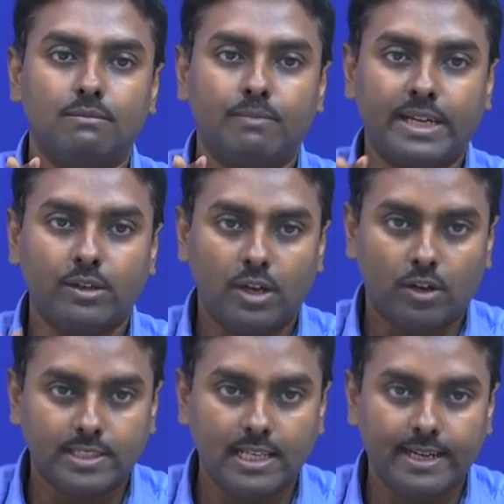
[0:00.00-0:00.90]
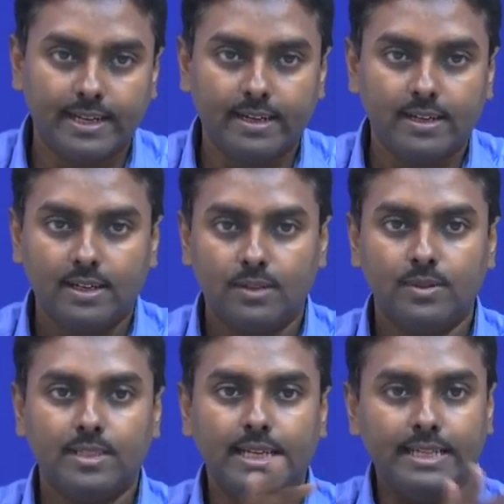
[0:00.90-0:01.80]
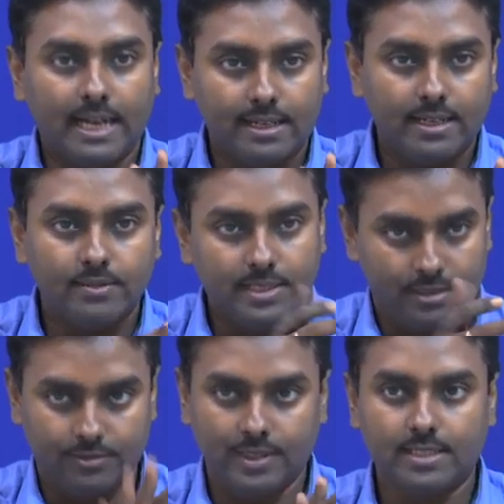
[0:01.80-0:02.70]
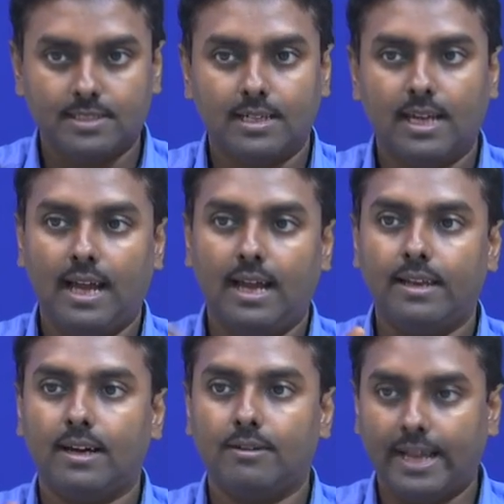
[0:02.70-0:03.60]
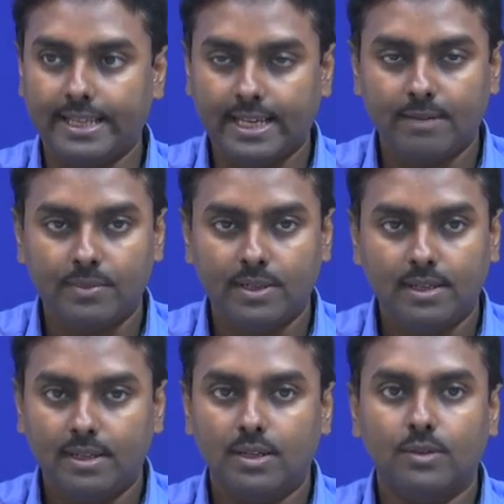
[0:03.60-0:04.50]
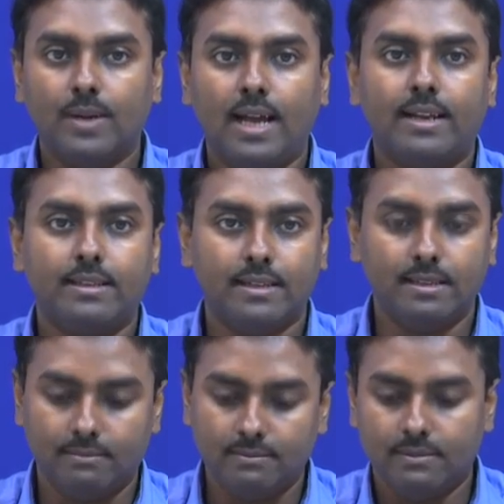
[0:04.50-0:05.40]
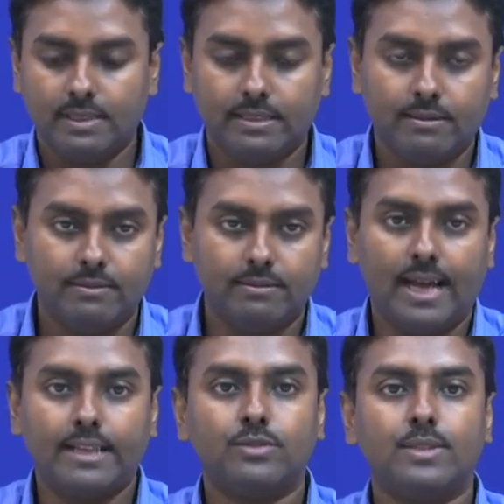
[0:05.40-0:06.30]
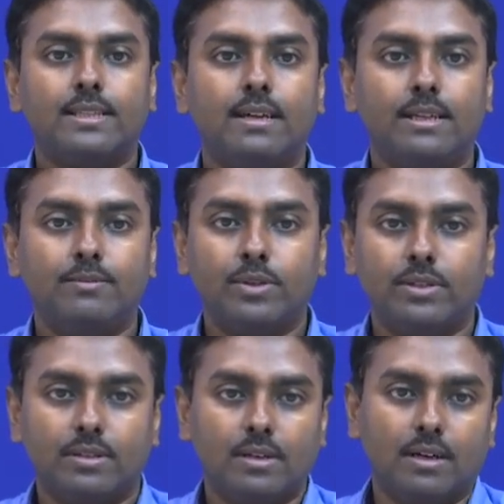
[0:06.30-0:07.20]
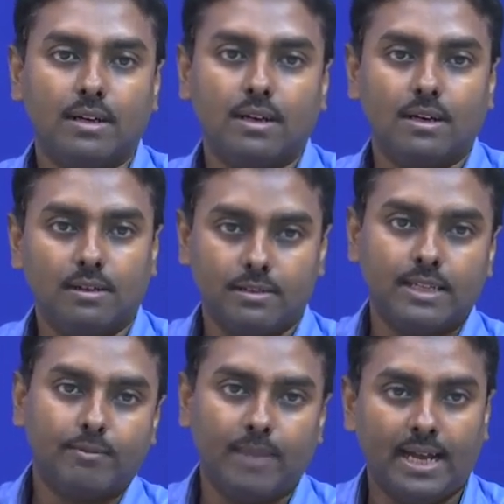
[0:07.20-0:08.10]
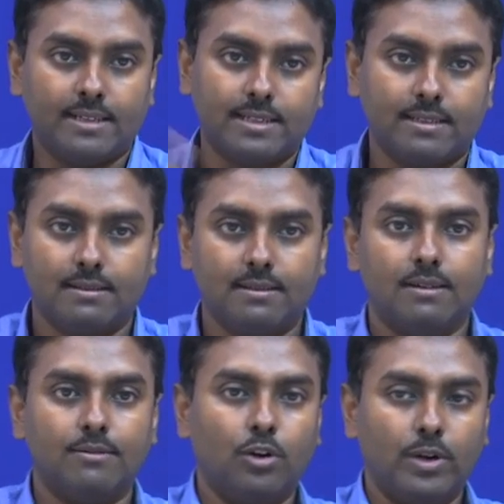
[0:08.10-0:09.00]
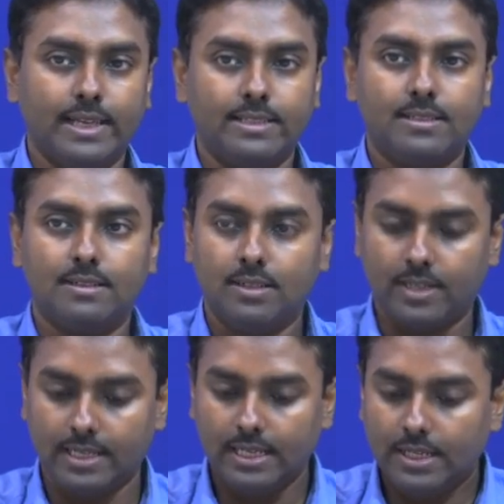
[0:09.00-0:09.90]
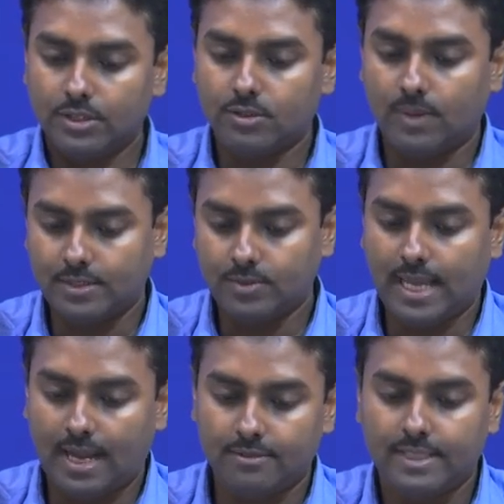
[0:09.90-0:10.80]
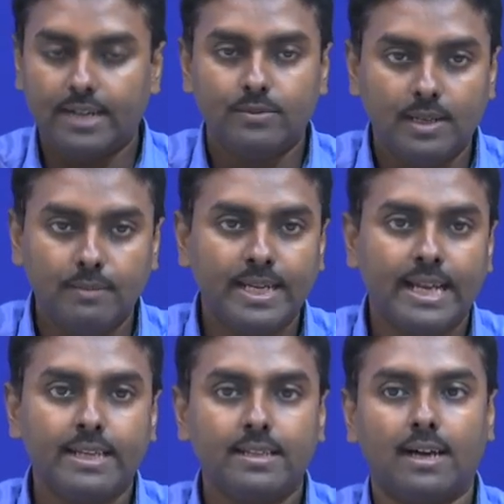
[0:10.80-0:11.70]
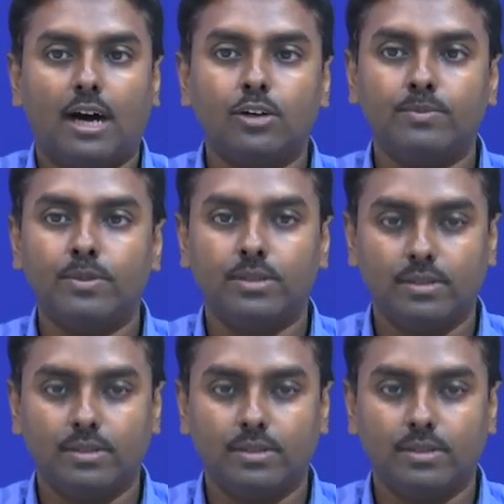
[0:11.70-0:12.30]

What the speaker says: particular oscillator with an inductor which is fixed and a varicap where it varies with the input that bias voltage. Okay. So, once we have that, we will be getting the output